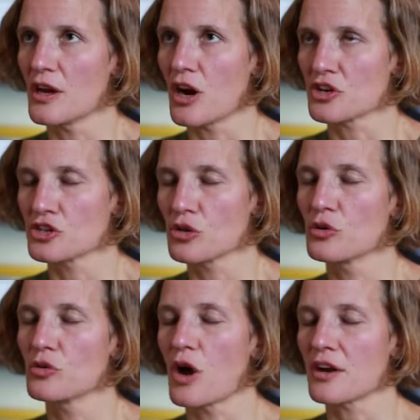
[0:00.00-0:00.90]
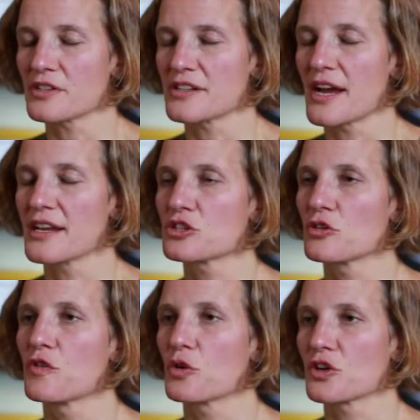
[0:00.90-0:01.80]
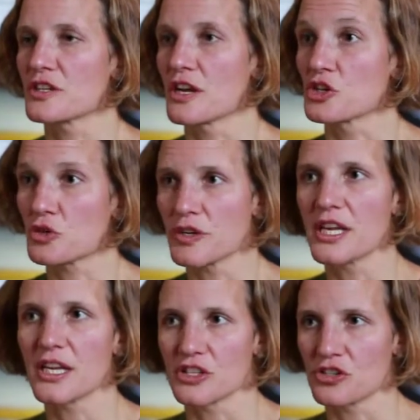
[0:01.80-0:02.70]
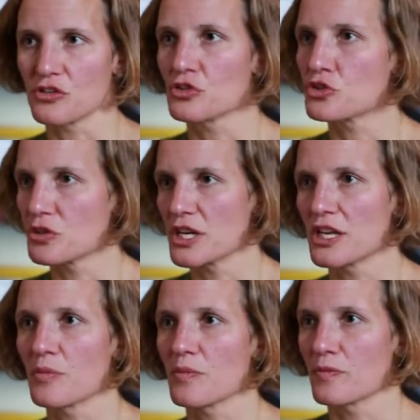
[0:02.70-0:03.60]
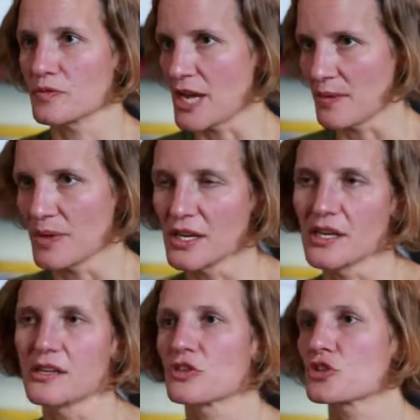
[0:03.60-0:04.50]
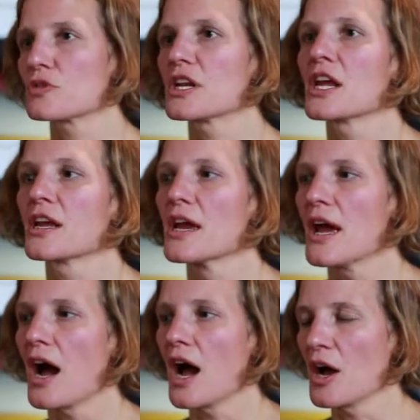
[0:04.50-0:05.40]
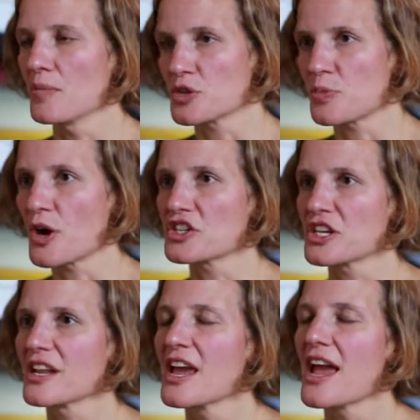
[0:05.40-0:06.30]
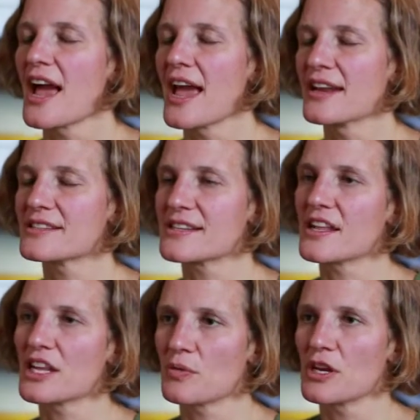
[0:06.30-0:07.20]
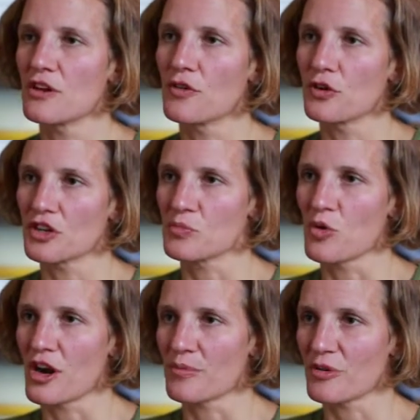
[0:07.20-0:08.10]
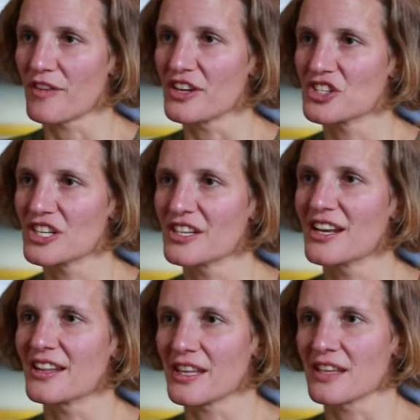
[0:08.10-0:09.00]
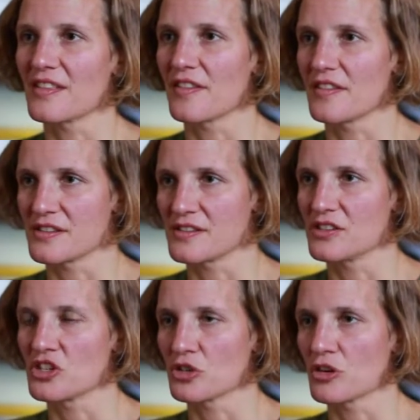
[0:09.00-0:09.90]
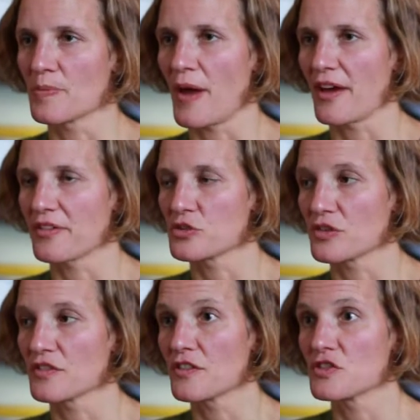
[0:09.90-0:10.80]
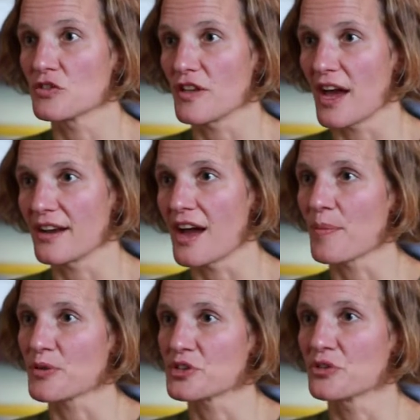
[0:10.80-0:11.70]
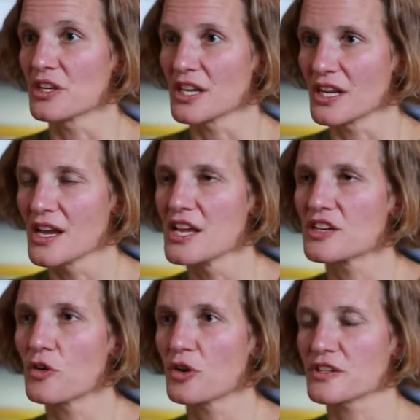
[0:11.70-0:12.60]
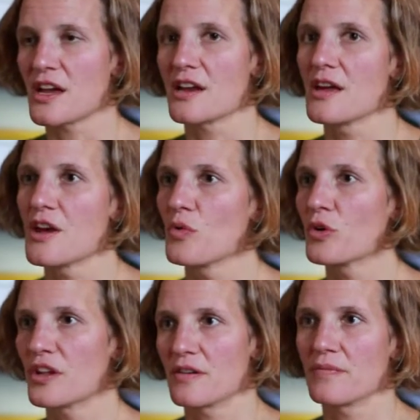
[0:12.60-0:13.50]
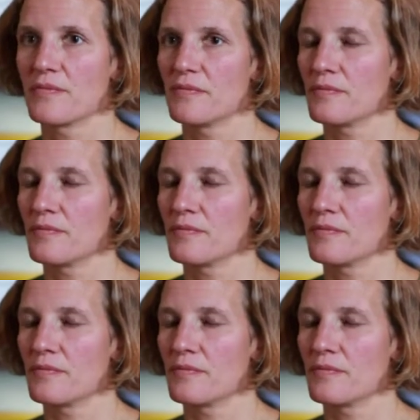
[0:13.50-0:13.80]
our society is so focused on treating issues, so treating your diabetes or treating depression. And instead, I think we need to focus more on prevention. And I think that this degree path sort of gives you that opportunity to focus on one of the